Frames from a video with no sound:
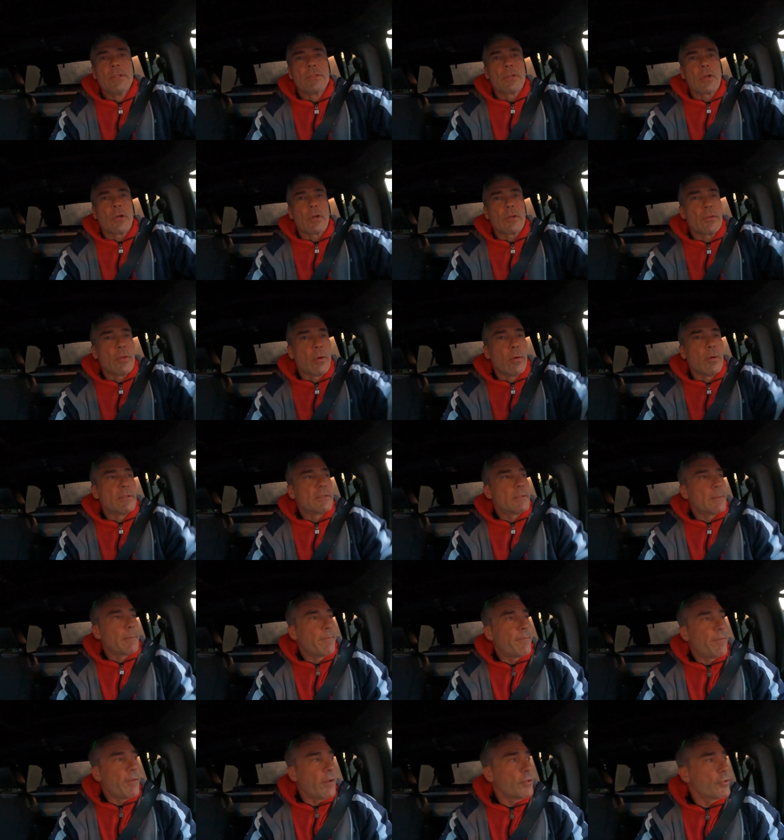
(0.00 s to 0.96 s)
start doing
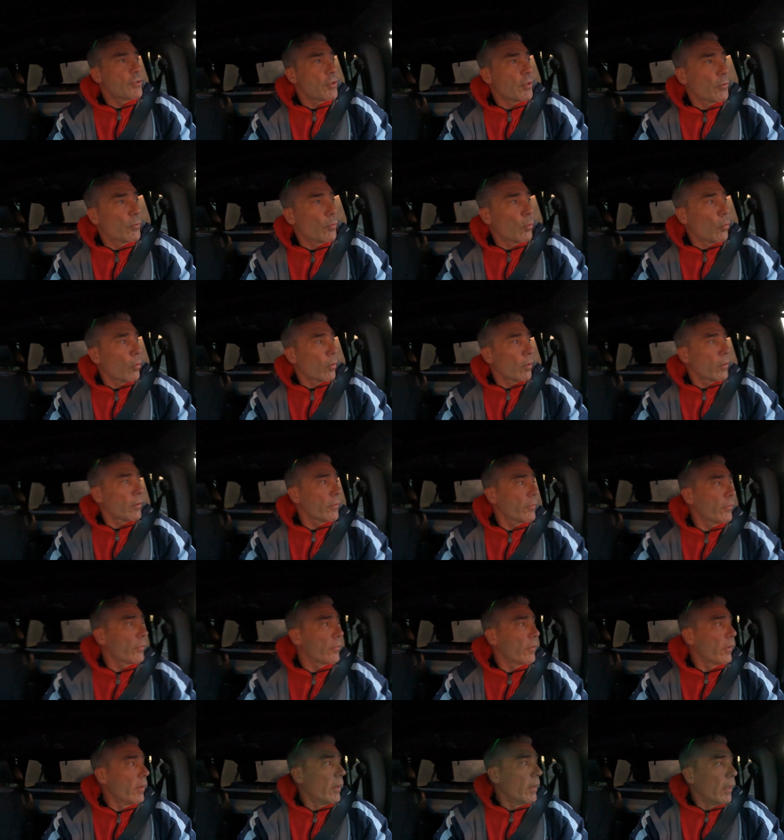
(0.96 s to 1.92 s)
some fishing
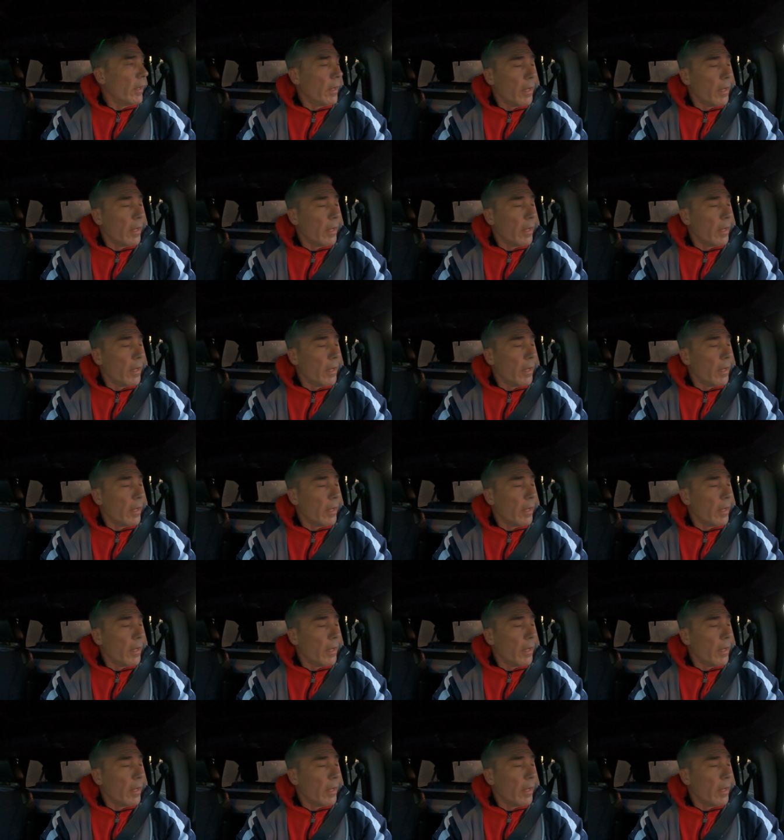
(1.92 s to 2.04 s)
tours.